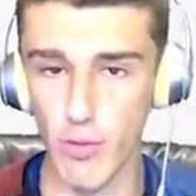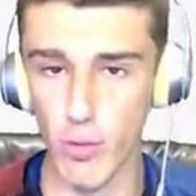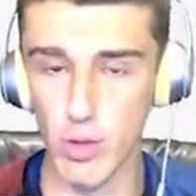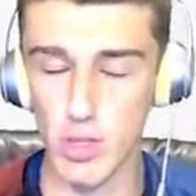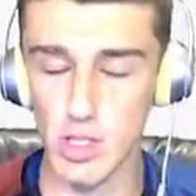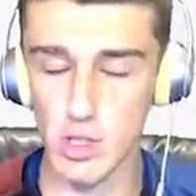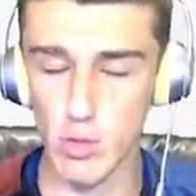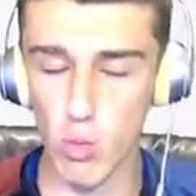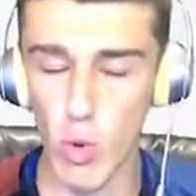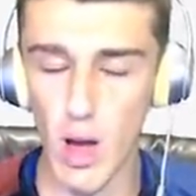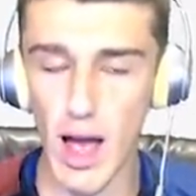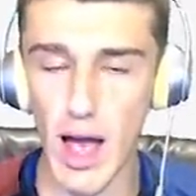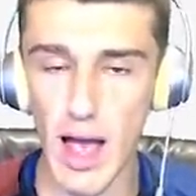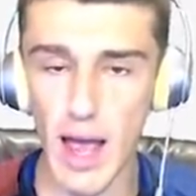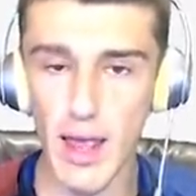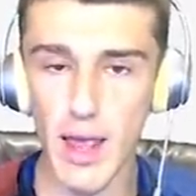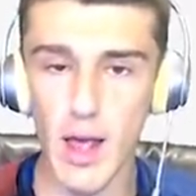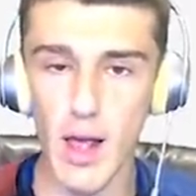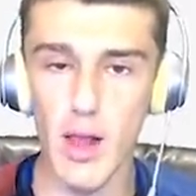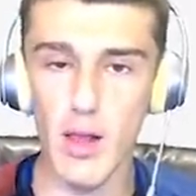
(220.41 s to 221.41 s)
which is
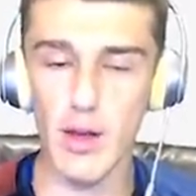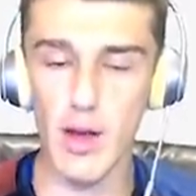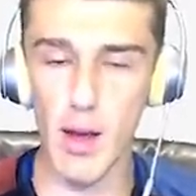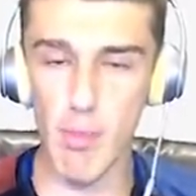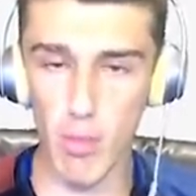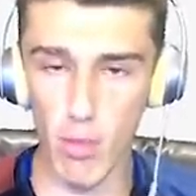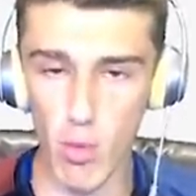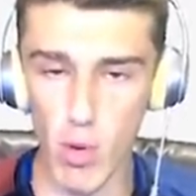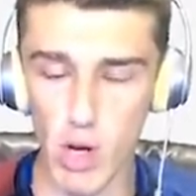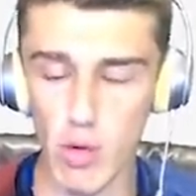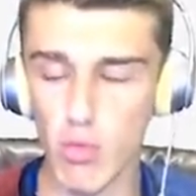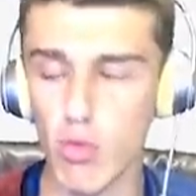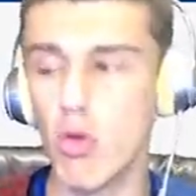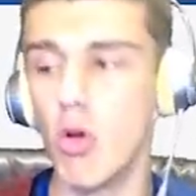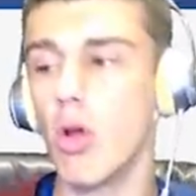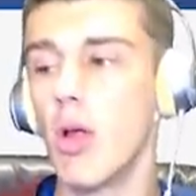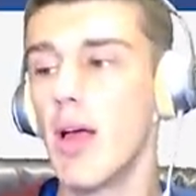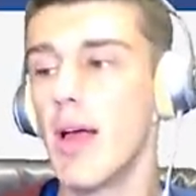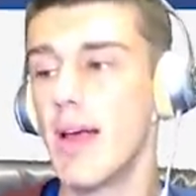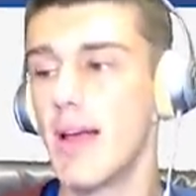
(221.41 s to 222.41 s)
why number one
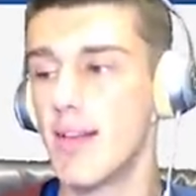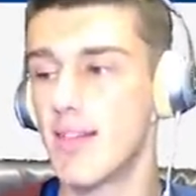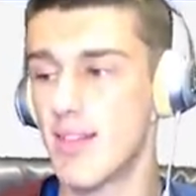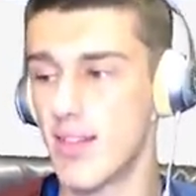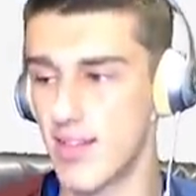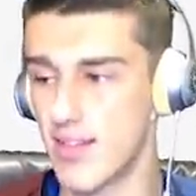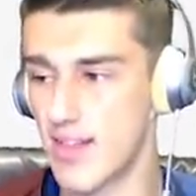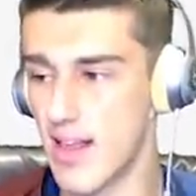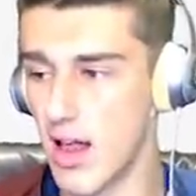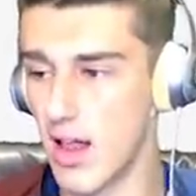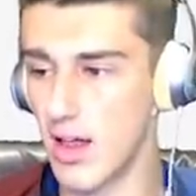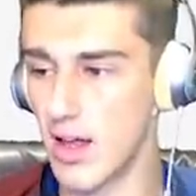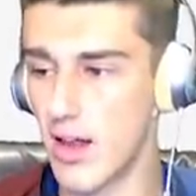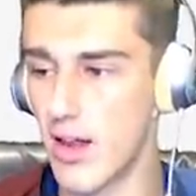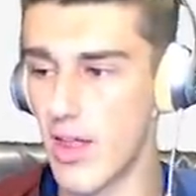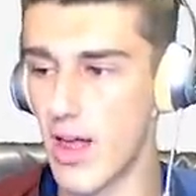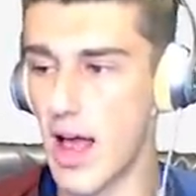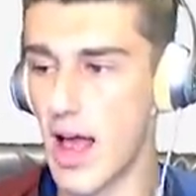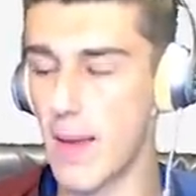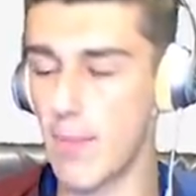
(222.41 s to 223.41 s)
rule is to sell into
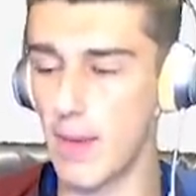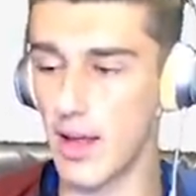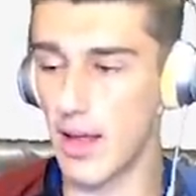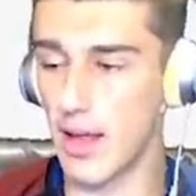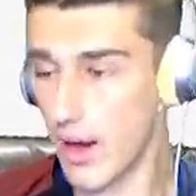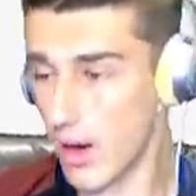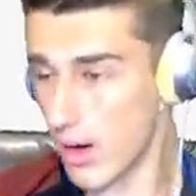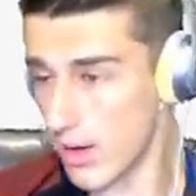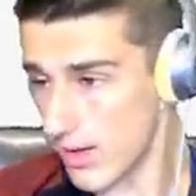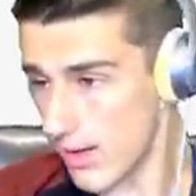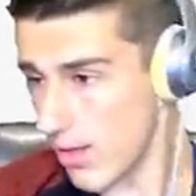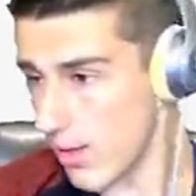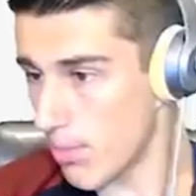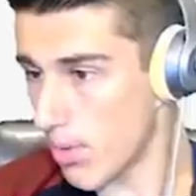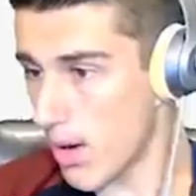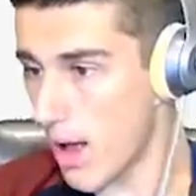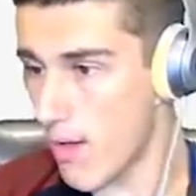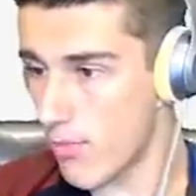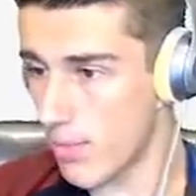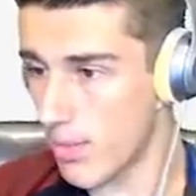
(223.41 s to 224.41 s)
the hype and guarantee the
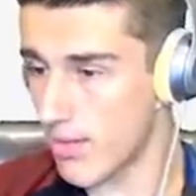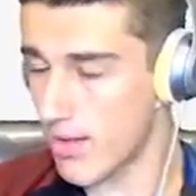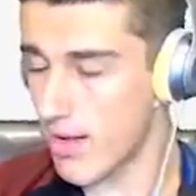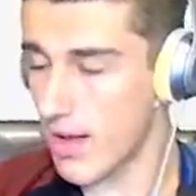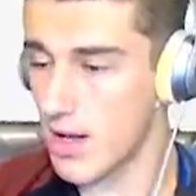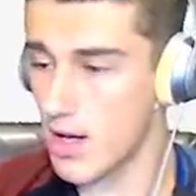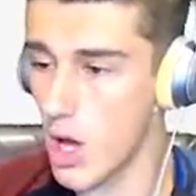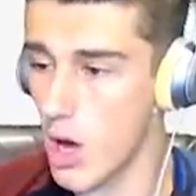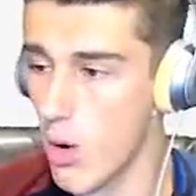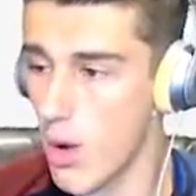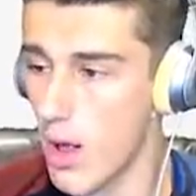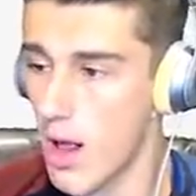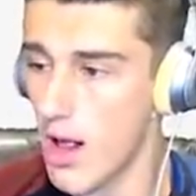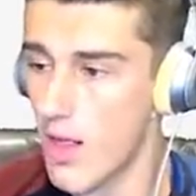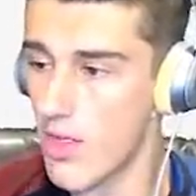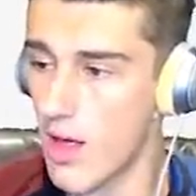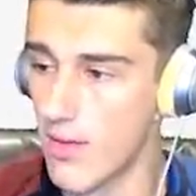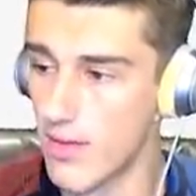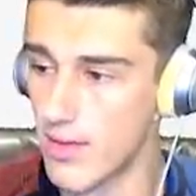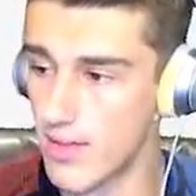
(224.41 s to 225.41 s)
profit. Because I know
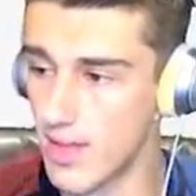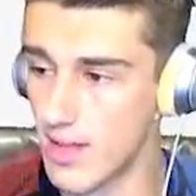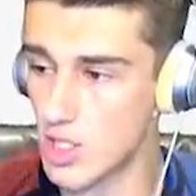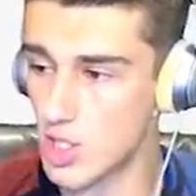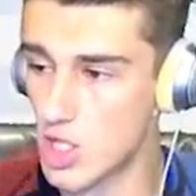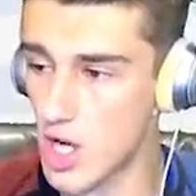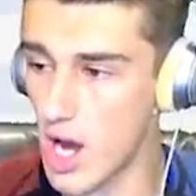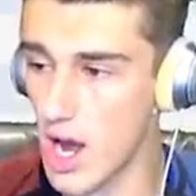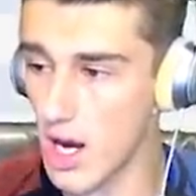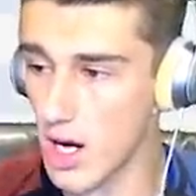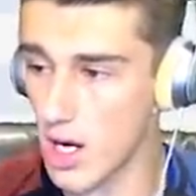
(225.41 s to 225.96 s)
that this Xhaka